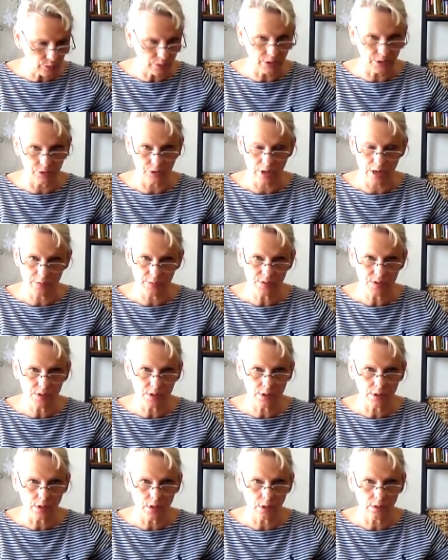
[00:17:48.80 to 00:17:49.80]
to the ground
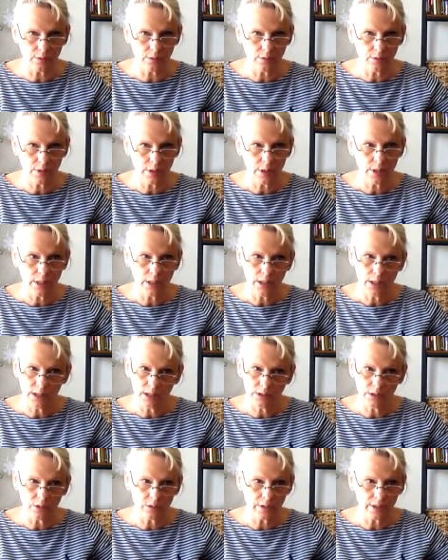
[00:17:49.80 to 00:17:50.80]
zero
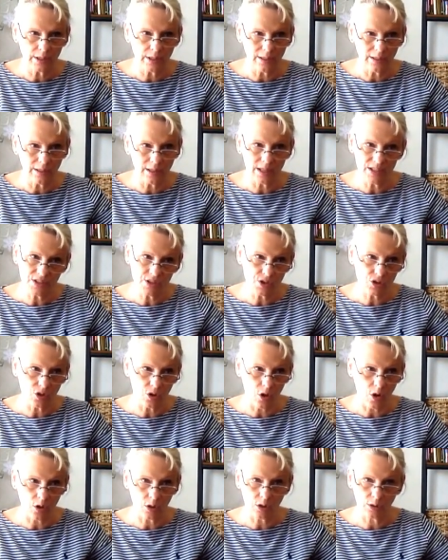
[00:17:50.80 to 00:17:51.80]
and okay, let's
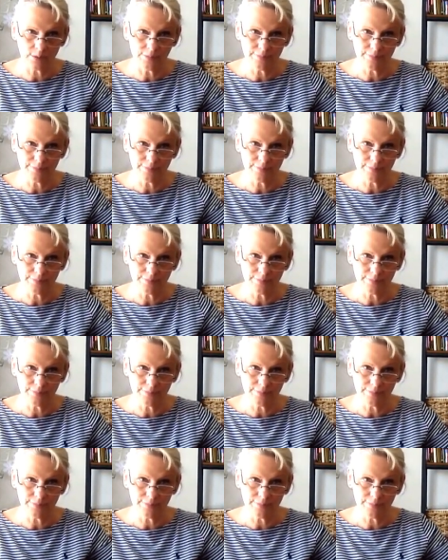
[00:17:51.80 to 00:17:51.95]
talk